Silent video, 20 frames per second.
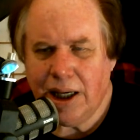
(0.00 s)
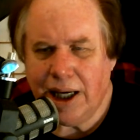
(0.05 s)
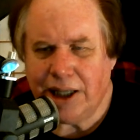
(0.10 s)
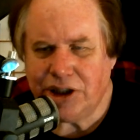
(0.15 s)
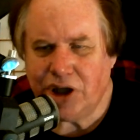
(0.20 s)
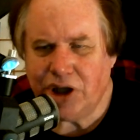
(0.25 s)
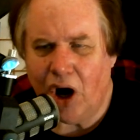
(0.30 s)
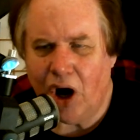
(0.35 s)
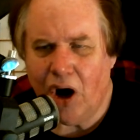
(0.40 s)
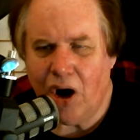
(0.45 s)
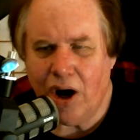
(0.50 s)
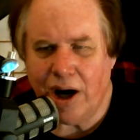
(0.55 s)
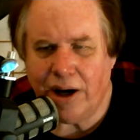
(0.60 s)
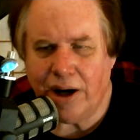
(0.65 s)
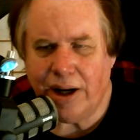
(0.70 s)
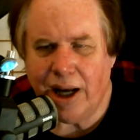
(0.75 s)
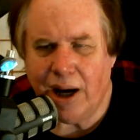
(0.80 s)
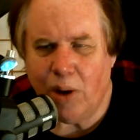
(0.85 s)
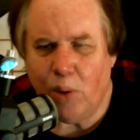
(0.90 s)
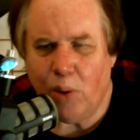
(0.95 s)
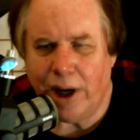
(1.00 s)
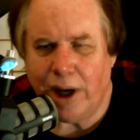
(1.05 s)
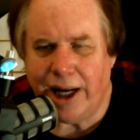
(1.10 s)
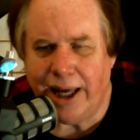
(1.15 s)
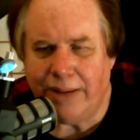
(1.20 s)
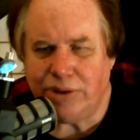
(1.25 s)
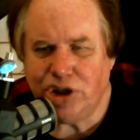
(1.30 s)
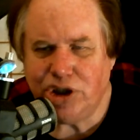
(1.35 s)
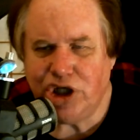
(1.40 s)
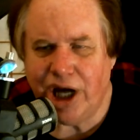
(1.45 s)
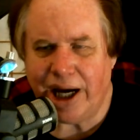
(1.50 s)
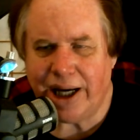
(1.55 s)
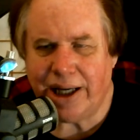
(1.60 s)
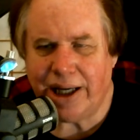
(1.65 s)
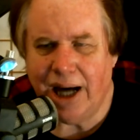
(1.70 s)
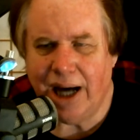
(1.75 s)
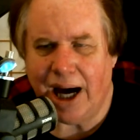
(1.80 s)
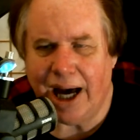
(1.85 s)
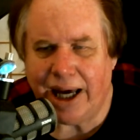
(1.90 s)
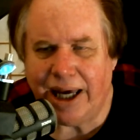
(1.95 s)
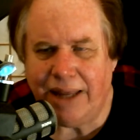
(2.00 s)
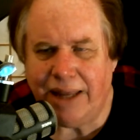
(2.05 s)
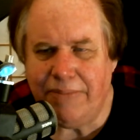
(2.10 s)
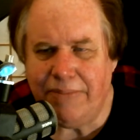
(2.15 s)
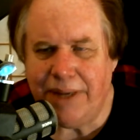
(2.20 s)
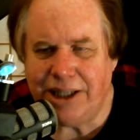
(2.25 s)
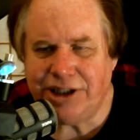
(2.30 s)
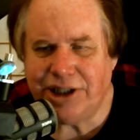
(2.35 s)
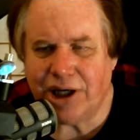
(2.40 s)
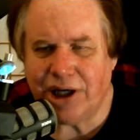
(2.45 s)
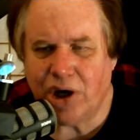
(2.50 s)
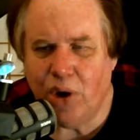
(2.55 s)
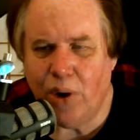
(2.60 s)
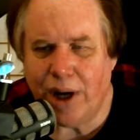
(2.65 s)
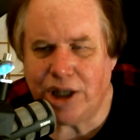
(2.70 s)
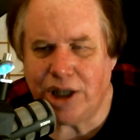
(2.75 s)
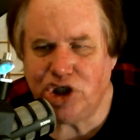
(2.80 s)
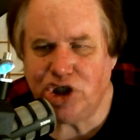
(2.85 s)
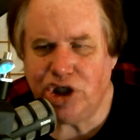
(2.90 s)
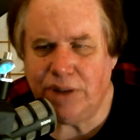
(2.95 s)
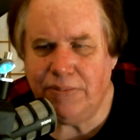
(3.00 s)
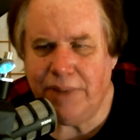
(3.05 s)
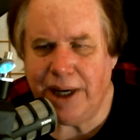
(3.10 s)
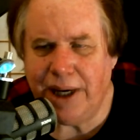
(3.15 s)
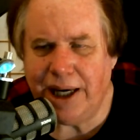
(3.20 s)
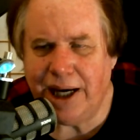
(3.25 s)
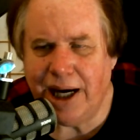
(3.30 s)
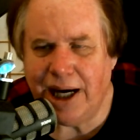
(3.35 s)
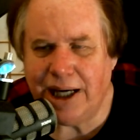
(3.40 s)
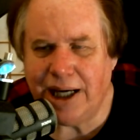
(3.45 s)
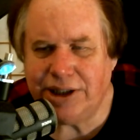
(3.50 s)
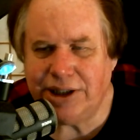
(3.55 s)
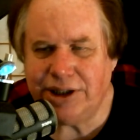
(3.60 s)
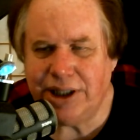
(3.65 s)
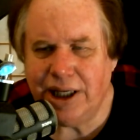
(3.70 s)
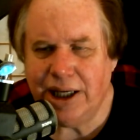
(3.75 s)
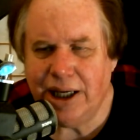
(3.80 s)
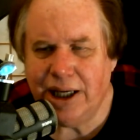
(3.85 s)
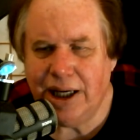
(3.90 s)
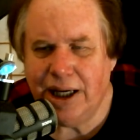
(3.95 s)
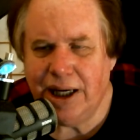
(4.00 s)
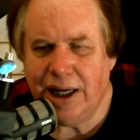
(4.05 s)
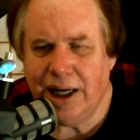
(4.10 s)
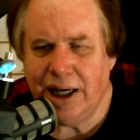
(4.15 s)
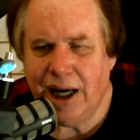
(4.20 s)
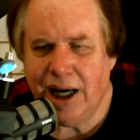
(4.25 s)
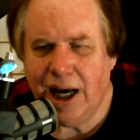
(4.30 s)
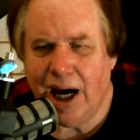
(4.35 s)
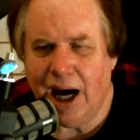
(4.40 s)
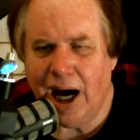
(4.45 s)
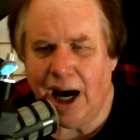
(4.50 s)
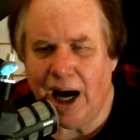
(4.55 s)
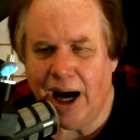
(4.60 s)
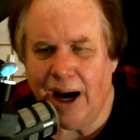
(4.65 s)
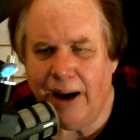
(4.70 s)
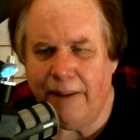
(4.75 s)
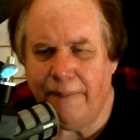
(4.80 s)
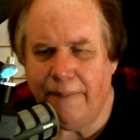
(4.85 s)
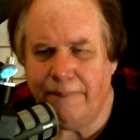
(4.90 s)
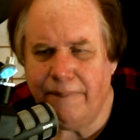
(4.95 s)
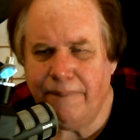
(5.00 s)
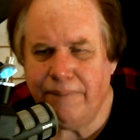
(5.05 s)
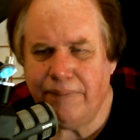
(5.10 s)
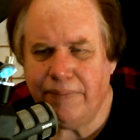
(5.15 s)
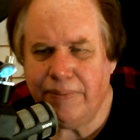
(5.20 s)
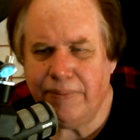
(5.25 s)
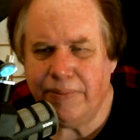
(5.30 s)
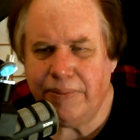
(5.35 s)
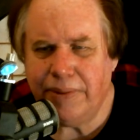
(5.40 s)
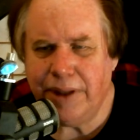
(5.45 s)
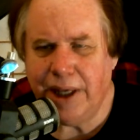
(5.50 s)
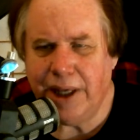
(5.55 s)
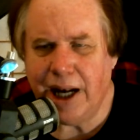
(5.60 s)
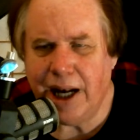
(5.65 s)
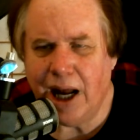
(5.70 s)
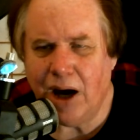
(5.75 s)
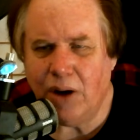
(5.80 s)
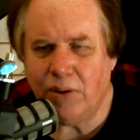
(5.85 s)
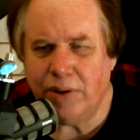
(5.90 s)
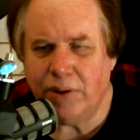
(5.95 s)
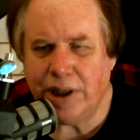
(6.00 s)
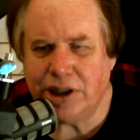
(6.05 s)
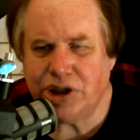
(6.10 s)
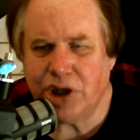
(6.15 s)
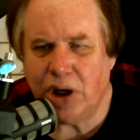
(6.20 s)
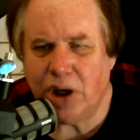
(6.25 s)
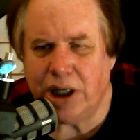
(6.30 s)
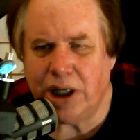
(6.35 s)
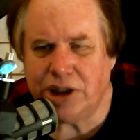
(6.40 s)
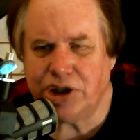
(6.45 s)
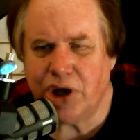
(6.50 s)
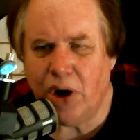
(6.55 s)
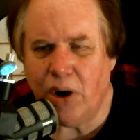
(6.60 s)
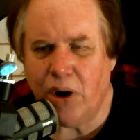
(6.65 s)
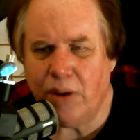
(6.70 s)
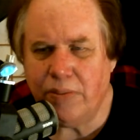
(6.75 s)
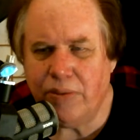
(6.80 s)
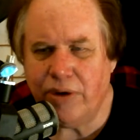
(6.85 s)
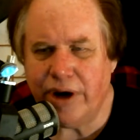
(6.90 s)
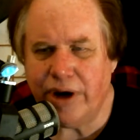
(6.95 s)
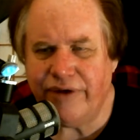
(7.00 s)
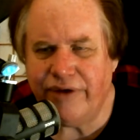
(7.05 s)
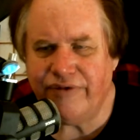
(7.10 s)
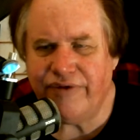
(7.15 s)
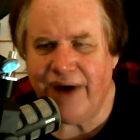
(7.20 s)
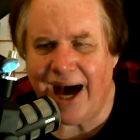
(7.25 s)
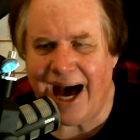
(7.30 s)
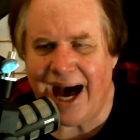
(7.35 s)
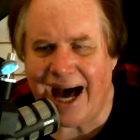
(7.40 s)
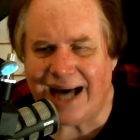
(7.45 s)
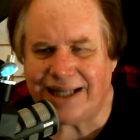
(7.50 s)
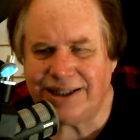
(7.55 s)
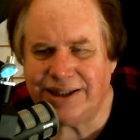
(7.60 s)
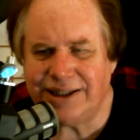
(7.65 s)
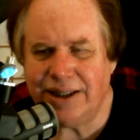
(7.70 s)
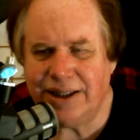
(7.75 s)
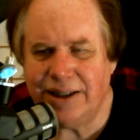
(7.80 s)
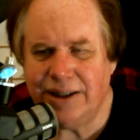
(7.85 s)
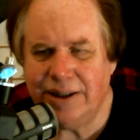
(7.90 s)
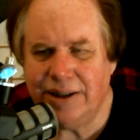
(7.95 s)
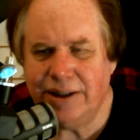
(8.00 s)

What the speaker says: It's hard, one hip check. I can miss a question because, you know, it's going pretty fast.